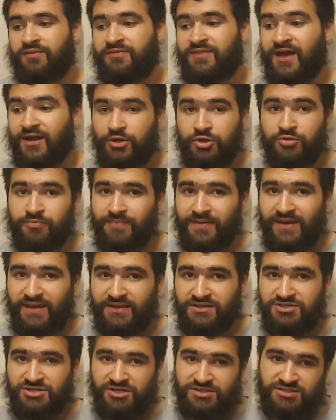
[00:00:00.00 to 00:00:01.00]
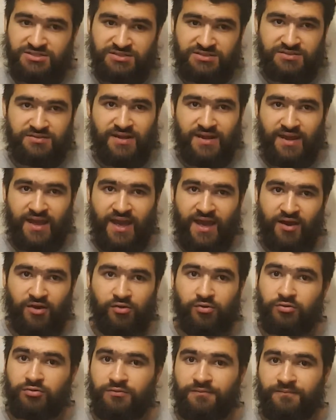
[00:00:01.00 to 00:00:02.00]
That could be just
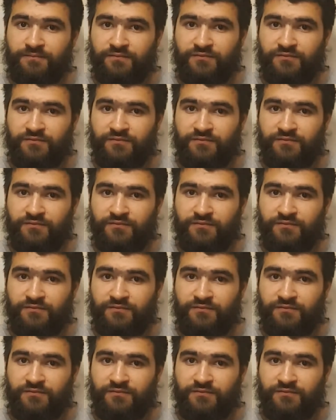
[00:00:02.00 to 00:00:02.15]
how,